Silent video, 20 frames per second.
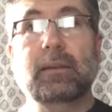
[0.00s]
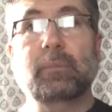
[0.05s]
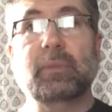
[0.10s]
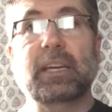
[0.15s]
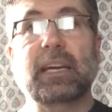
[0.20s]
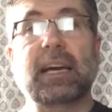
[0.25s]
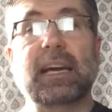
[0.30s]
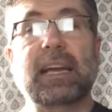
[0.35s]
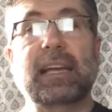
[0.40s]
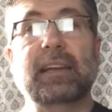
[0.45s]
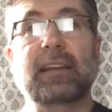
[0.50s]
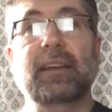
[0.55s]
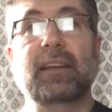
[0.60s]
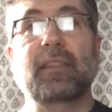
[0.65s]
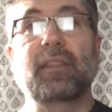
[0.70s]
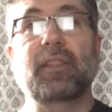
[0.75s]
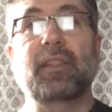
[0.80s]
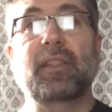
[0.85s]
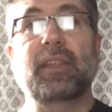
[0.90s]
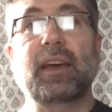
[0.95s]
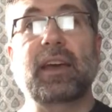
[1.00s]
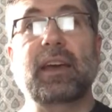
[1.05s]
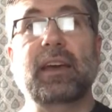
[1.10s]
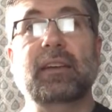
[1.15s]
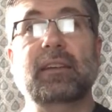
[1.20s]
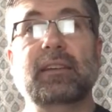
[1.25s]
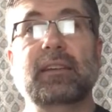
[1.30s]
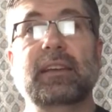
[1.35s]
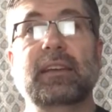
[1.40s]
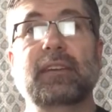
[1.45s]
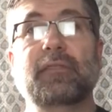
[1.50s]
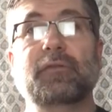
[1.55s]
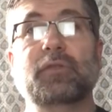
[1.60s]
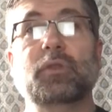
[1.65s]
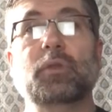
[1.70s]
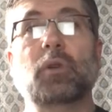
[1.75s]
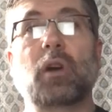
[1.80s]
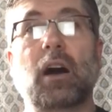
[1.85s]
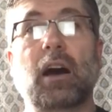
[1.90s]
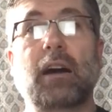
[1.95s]
behind it that if
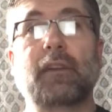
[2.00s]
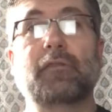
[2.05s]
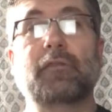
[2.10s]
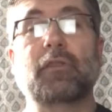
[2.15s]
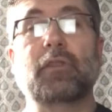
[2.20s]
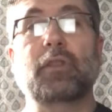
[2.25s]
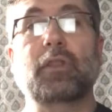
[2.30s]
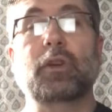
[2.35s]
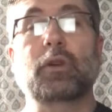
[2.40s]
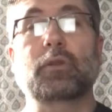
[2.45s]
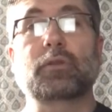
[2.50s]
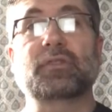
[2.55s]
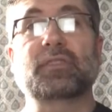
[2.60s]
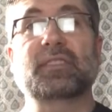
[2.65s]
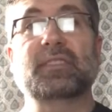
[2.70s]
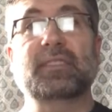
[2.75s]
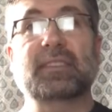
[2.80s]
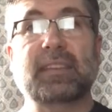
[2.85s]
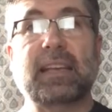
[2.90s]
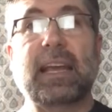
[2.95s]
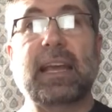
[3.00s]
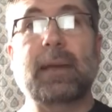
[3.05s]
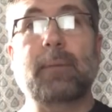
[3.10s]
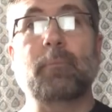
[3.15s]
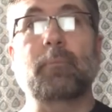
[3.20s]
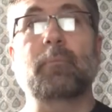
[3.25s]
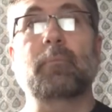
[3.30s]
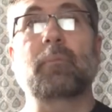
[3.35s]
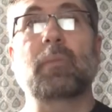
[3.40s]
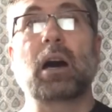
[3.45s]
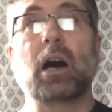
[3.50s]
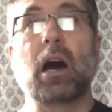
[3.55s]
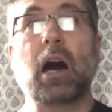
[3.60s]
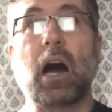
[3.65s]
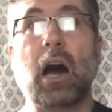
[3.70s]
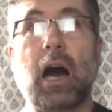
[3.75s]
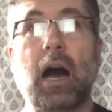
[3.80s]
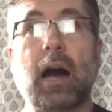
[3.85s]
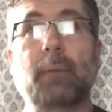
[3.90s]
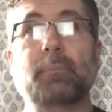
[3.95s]
you offer those same
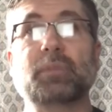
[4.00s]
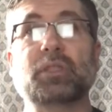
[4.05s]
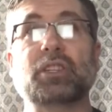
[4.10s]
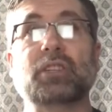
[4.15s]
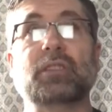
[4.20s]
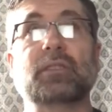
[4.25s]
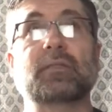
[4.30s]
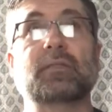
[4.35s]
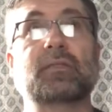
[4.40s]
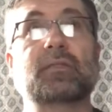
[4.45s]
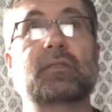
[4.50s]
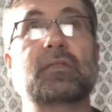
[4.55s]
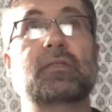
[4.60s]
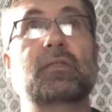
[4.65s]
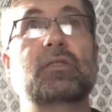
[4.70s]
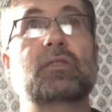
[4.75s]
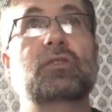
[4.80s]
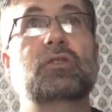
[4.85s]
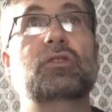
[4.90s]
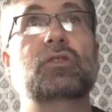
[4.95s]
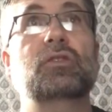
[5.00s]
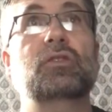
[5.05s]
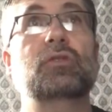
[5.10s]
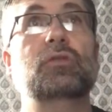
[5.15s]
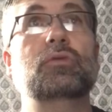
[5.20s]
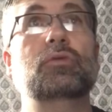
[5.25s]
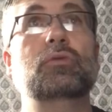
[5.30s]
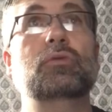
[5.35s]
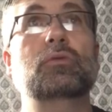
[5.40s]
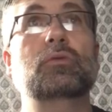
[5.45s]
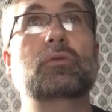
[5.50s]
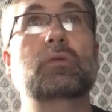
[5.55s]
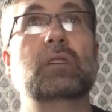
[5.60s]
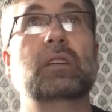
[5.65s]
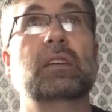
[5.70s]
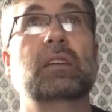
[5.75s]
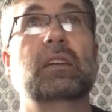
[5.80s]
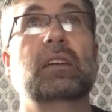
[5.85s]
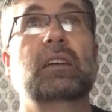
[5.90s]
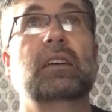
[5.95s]
options to
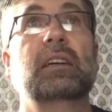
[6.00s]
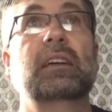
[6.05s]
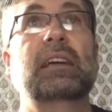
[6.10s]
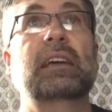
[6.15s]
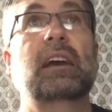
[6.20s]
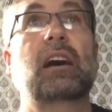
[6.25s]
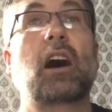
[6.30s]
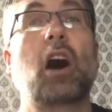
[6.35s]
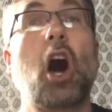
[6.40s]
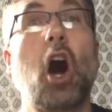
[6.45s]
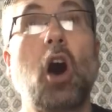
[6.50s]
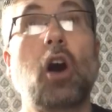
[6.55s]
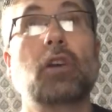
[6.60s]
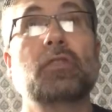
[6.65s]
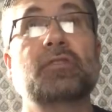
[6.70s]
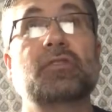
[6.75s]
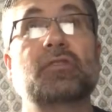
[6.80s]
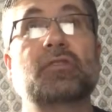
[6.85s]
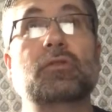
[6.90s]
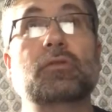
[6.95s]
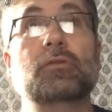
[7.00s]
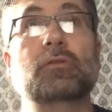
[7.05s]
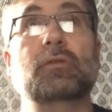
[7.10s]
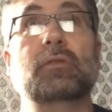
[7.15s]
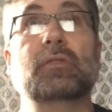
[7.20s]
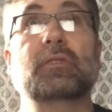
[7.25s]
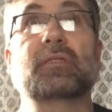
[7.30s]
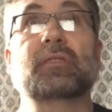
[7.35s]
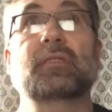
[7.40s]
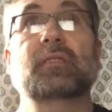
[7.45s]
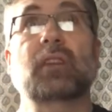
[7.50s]
all students,